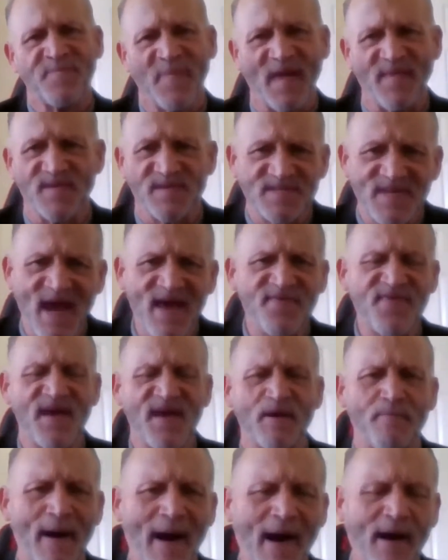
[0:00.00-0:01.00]
And the sad thing
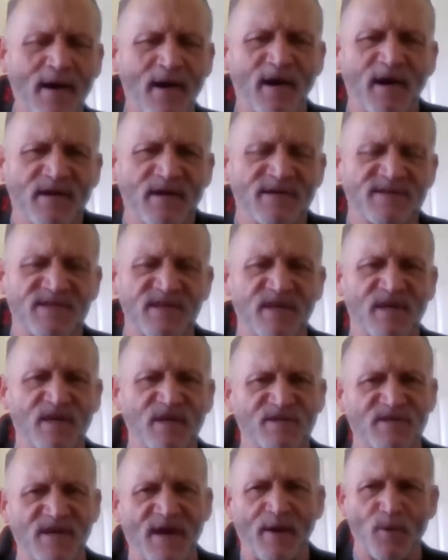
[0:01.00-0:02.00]
about it
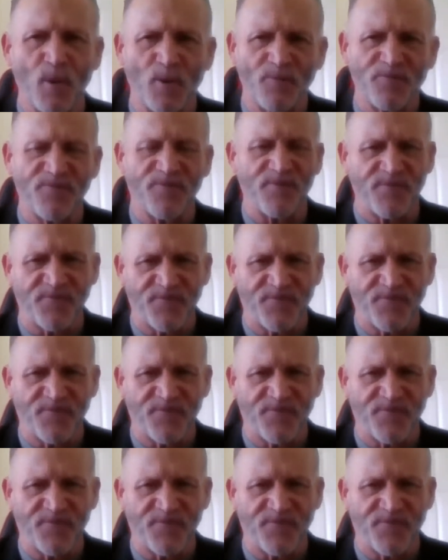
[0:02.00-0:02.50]
is I don't know if